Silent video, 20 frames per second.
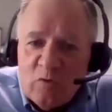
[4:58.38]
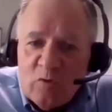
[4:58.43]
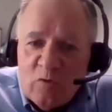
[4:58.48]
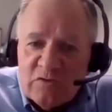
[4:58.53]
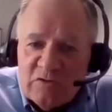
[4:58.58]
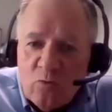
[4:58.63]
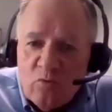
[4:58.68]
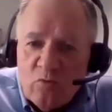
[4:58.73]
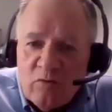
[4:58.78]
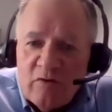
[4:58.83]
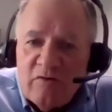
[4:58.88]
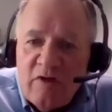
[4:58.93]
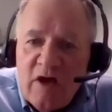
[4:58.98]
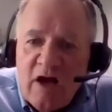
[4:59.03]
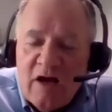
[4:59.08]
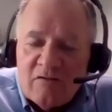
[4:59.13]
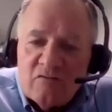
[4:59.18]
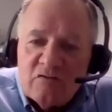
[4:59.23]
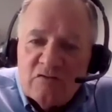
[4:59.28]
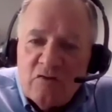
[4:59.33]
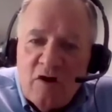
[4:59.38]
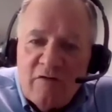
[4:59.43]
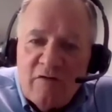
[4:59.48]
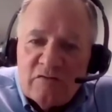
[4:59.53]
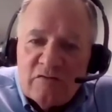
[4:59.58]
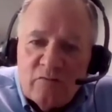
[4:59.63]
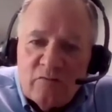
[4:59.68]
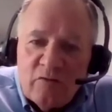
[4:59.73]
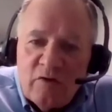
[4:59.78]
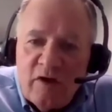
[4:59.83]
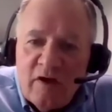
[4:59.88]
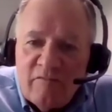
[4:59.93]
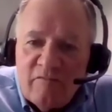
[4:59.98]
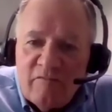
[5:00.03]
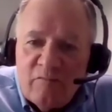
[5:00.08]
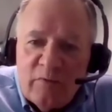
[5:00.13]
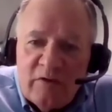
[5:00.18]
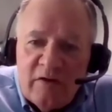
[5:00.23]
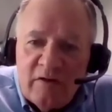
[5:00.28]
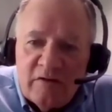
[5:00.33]
So we're a doctor's office. We
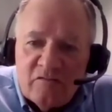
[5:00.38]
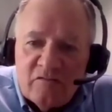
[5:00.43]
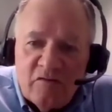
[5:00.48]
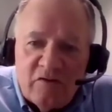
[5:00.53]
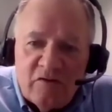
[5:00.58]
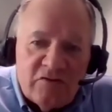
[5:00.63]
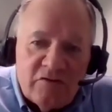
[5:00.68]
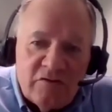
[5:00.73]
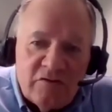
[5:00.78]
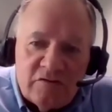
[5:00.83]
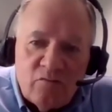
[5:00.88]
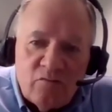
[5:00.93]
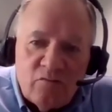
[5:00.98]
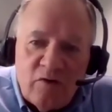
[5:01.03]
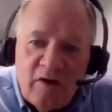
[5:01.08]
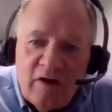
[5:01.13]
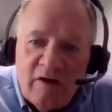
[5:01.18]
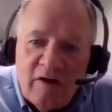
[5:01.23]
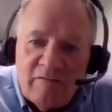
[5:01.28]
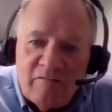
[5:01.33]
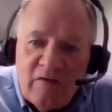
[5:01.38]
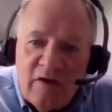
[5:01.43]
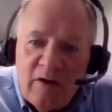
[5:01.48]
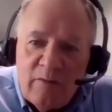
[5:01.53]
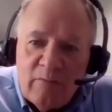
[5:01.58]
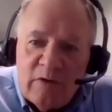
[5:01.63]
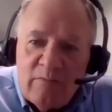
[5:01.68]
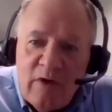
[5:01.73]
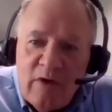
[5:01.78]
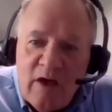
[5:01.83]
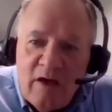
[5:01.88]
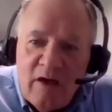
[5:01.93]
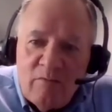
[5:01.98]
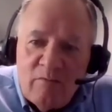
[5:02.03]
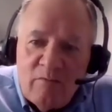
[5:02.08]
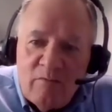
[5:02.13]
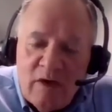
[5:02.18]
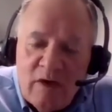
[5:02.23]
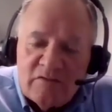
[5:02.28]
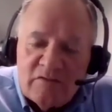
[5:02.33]
have pediatricians, we have family
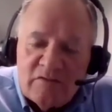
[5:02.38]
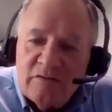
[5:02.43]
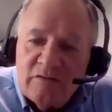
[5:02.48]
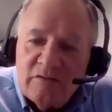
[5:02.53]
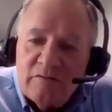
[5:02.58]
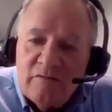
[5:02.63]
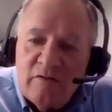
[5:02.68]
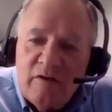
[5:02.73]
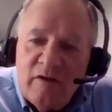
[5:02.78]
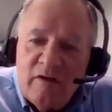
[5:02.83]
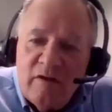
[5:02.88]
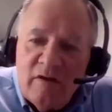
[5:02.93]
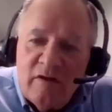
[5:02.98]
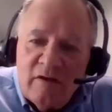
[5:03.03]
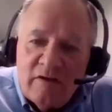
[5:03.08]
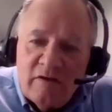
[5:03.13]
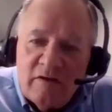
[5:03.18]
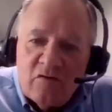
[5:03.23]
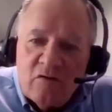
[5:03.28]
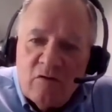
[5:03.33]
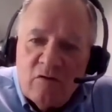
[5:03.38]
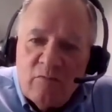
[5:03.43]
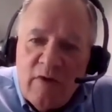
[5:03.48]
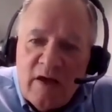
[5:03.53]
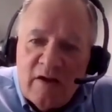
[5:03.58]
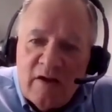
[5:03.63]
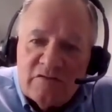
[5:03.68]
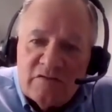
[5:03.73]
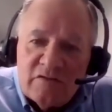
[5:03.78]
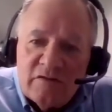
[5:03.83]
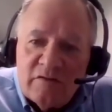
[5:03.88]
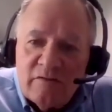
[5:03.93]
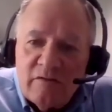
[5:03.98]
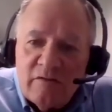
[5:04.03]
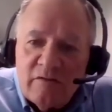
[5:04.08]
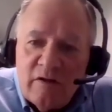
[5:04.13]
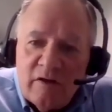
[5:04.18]
medicine, internal medicine,